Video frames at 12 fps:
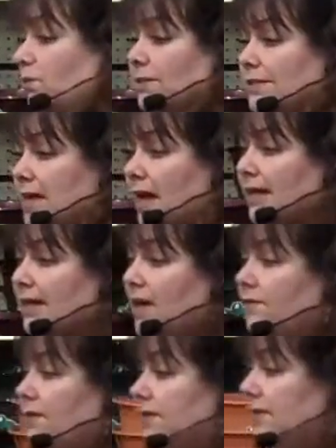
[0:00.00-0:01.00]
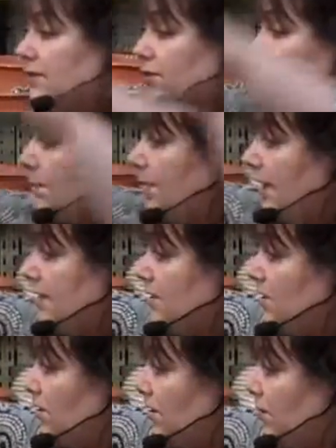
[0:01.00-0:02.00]
foot was not enough because as those plants
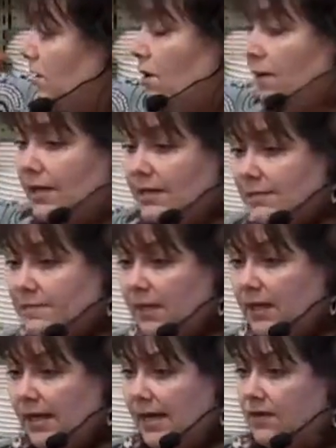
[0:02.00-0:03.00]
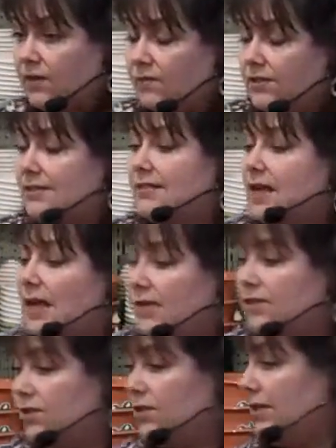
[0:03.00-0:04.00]
started growing and spilling out over the
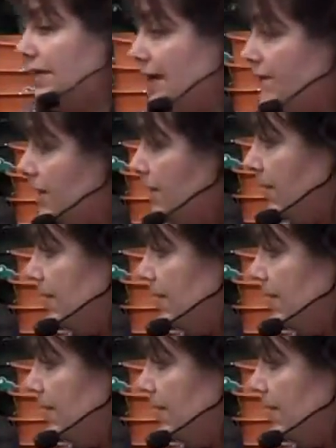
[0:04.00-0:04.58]
sides, you didn't have any